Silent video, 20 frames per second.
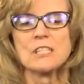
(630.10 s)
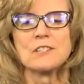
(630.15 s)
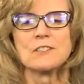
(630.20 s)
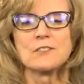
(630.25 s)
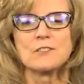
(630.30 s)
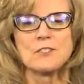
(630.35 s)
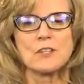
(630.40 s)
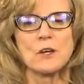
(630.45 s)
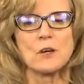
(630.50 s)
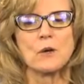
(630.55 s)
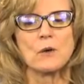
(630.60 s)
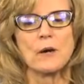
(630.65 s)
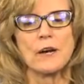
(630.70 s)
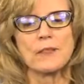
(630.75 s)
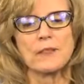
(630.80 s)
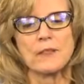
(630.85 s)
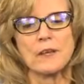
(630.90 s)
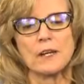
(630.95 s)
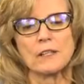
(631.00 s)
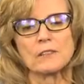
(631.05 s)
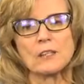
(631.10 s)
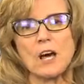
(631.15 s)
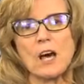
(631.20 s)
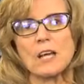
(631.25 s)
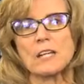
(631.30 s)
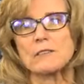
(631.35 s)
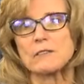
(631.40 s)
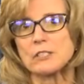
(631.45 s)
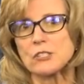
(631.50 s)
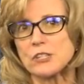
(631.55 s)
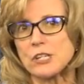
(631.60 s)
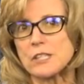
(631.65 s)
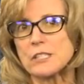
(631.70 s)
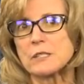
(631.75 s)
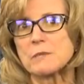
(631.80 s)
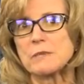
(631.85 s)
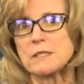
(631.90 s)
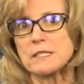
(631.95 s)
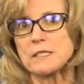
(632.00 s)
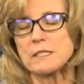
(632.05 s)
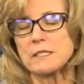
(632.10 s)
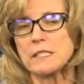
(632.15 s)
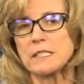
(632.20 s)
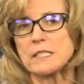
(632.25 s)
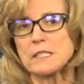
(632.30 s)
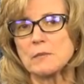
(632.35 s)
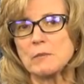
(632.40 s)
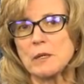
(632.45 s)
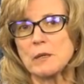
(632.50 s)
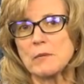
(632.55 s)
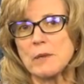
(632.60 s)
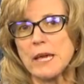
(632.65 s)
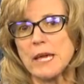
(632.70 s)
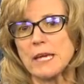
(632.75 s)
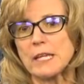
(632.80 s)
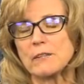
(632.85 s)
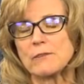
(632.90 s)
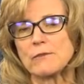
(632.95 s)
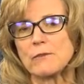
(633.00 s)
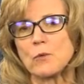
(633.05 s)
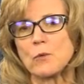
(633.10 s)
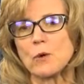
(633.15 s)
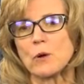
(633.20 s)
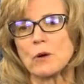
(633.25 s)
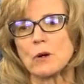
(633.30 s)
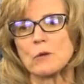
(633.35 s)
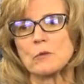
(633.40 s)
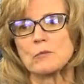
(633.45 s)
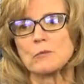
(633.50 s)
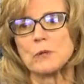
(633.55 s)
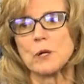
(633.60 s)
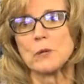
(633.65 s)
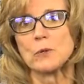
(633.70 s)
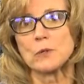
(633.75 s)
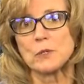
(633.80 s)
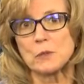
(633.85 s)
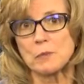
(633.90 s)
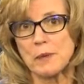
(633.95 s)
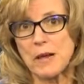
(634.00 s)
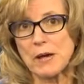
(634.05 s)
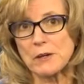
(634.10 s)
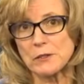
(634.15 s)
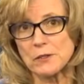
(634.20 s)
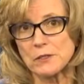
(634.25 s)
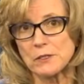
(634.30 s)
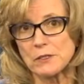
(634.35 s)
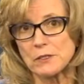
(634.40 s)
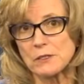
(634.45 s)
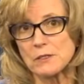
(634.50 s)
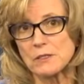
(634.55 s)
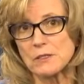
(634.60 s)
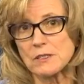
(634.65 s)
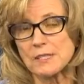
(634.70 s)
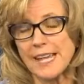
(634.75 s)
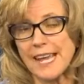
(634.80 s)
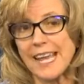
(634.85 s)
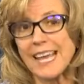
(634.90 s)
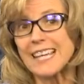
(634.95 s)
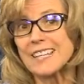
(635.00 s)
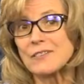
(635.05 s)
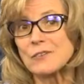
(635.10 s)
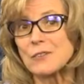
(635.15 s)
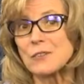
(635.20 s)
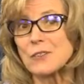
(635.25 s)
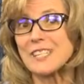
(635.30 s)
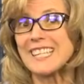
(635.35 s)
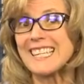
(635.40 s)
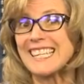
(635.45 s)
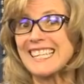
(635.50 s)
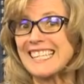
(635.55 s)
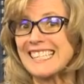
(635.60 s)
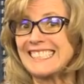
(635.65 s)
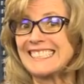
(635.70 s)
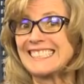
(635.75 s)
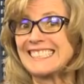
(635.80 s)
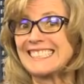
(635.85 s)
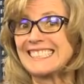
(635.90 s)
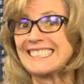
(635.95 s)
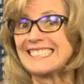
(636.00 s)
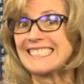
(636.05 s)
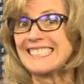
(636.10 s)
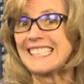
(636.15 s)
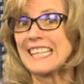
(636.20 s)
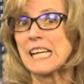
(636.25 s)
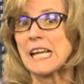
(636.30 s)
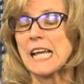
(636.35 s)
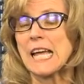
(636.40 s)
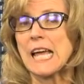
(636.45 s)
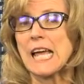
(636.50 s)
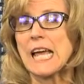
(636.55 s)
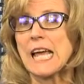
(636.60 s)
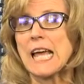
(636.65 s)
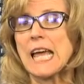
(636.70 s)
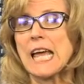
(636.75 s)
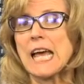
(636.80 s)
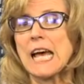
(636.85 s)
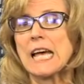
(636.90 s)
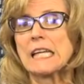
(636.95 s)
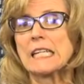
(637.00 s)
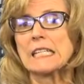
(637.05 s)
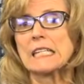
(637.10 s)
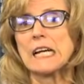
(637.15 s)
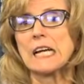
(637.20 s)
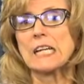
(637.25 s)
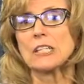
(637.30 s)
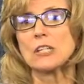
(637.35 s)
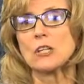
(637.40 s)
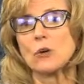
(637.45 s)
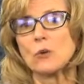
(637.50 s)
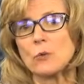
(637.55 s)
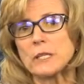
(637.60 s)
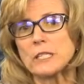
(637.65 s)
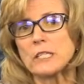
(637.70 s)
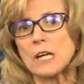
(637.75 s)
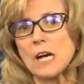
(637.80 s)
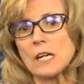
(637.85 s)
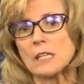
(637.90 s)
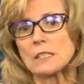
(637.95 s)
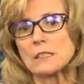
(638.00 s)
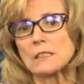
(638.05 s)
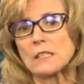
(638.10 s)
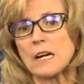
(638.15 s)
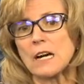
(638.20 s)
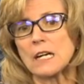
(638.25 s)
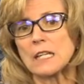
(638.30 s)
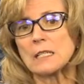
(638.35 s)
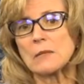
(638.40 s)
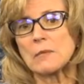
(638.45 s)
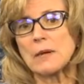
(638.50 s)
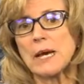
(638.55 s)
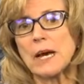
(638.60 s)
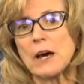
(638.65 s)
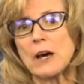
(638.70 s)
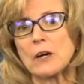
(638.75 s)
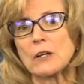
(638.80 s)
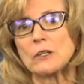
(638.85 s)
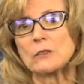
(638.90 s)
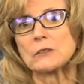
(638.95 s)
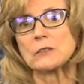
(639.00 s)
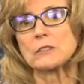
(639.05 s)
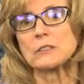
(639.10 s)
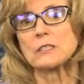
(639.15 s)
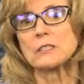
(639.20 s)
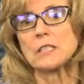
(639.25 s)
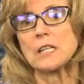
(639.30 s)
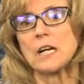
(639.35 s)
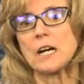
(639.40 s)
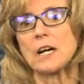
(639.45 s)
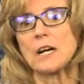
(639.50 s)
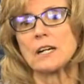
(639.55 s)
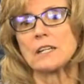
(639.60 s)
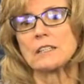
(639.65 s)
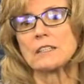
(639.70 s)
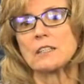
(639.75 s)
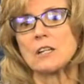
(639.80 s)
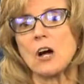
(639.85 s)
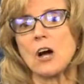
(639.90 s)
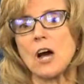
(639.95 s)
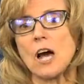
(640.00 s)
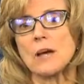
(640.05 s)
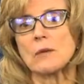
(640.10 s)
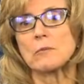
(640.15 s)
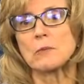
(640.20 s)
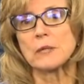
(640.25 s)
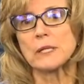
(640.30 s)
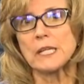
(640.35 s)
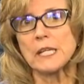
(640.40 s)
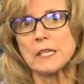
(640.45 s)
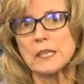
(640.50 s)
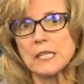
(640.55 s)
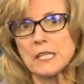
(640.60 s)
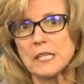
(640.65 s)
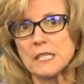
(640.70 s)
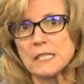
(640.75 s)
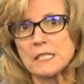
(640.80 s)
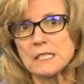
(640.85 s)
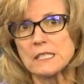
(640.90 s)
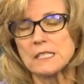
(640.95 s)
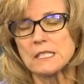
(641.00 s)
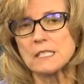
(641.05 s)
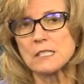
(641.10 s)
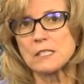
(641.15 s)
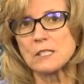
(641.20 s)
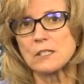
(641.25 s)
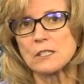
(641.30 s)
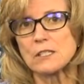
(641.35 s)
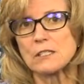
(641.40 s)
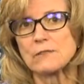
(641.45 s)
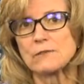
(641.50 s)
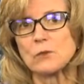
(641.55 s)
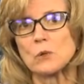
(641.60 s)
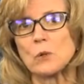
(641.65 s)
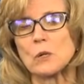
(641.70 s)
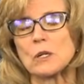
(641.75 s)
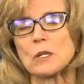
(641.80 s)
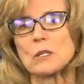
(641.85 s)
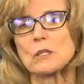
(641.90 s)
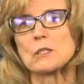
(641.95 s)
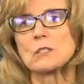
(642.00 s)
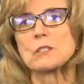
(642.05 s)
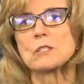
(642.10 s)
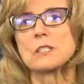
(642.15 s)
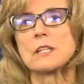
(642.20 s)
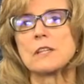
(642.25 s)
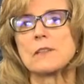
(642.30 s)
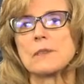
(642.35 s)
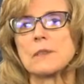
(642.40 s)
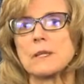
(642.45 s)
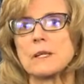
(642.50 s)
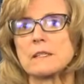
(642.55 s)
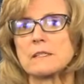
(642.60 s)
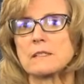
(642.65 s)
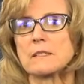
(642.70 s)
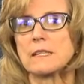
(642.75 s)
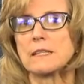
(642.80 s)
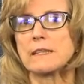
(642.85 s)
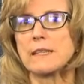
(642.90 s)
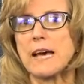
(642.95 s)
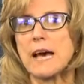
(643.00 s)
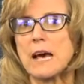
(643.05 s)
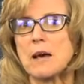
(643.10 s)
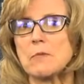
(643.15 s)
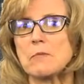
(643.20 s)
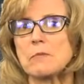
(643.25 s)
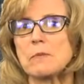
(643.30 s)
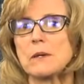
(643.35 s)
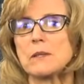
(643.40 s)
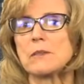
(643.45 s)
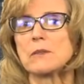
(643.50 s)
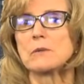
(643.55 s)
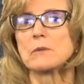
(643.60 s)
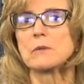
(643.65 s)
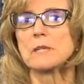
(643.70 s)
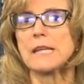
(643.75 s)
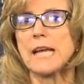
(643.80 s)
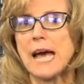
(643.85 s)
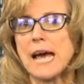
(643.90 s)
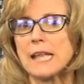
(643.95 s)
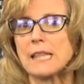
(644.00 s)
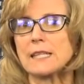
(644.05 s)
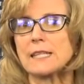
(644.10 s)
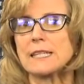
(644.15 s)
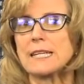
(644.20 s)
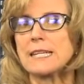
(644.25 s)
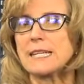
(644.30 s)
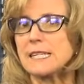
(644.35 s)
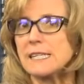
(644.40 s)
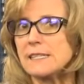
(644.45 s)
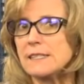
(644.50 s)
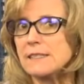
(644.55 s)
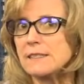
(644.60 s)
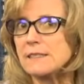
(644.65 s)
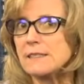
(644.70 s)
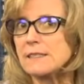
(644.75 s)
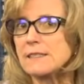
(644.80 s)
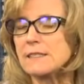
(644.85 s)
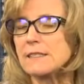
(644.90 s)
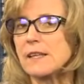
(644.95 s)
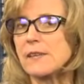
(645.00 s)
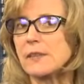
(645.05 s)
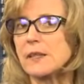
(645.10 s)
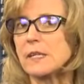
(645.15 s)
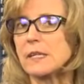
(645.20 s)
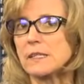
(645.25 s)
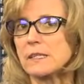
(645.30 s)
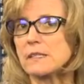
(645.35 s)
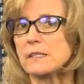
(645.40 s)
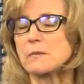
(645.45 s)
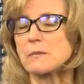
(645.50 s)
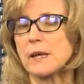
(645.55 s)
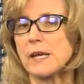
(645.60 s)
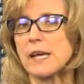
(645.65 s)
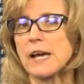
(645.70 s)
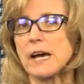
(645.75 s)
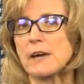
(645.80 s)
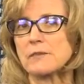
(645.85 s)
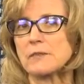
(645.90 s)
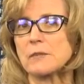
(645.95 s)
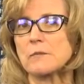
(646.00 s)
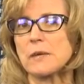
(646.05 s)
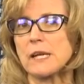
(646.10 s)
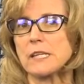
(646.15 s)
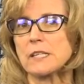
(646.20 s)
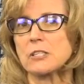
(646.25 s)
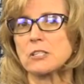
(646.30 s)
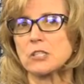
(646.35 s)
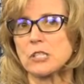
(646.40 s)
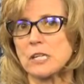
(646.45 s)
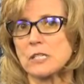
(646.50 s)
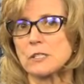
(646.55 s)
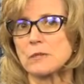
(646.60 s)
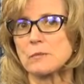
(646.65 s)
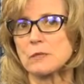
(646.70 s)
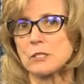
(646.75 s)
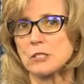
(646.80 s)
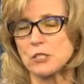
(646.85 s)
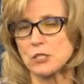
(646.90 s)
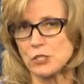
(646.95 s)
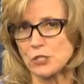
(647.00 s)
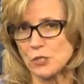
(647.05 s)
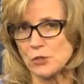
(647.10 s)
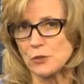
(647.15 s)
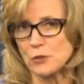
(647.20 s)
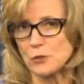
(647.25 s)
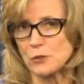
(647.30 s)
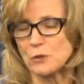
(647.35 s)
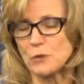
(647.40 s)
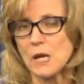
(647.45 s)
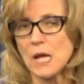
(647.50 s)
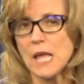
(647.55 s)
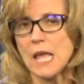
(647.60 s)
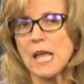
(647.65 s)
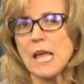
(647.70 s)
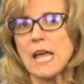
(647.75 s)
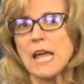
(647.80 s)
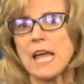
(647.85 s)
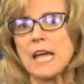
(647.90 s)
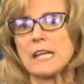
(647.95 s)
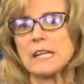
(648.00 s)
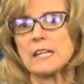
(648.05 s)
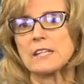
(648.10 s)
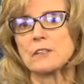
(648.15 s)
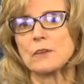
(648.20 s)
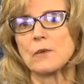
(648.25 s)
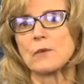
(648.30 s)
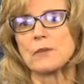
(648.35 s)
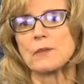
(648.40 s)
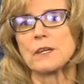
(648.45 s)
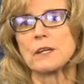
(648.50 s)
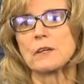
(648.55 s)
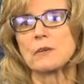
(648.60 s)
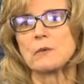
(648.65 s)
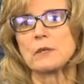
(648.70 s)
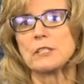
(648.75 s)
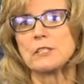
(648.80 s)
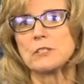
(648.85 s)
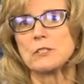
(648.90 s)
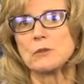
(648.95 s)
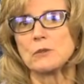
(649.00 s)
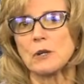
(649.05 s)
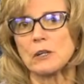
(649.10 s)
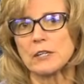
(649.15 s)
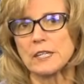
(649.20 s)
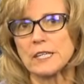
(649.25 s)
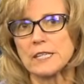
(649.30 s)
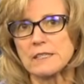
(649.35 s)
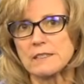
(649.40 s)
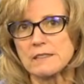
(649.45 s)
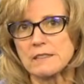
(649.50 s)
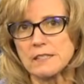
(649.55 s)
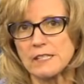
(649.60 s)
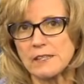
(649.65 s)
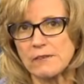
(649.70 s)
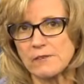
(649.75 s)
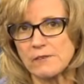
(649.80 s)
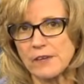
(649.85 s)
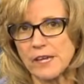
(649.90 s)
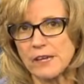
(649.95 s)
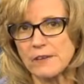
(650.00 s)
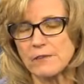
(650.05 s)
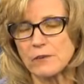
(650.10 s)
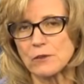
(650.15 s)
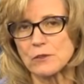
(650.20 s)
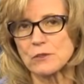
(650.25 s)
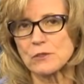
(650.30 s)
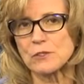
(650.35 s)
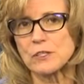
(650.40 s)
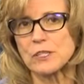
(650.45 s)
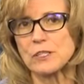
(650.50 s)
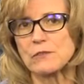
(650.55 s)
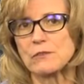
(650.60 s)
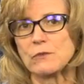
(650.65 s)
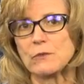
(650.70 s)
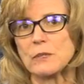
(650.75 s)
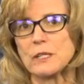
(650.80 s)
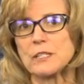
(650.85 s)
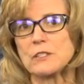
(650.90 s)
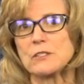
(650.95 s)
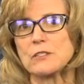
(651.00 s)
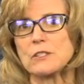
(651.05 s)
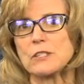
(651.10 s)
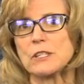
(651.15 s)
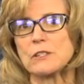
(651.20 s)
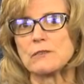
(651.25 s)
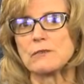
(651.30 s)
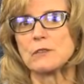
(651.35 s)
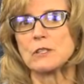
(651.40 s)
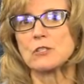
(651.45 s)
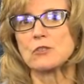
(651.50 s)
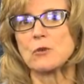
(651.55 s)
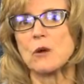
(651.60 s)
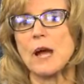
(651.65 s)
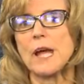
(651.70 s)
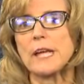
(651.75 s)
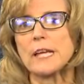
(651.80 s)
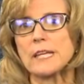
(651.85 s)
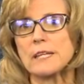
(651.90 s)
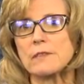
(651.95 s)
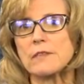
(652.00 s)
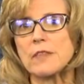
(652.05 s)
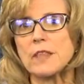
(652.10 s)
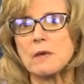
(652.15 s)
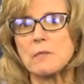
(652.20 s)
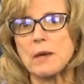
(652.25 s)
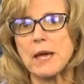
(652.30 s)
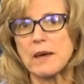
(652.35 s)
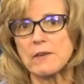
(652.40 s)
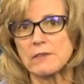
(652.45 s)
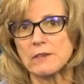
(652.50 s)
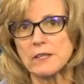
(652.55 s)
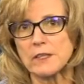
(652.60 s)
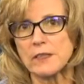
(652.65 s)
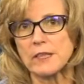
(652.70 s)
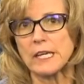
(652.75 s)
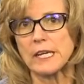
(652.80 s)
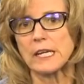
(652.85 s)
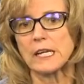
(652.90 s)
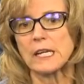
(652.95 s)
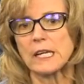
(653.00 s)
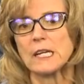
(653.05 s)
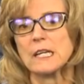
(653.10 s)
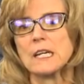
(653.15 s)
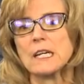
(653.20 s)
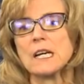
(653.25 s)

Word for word: So I, a lot of adjustments need to be made for both spouses and for the kids. Mm-hmm. And I know we talk a lot about uh, not bringing the kids into the divorce and things like that, but the reality is that the kids may have to make adjustments too and I don't think we do our kids any favors if we if we try and give them everything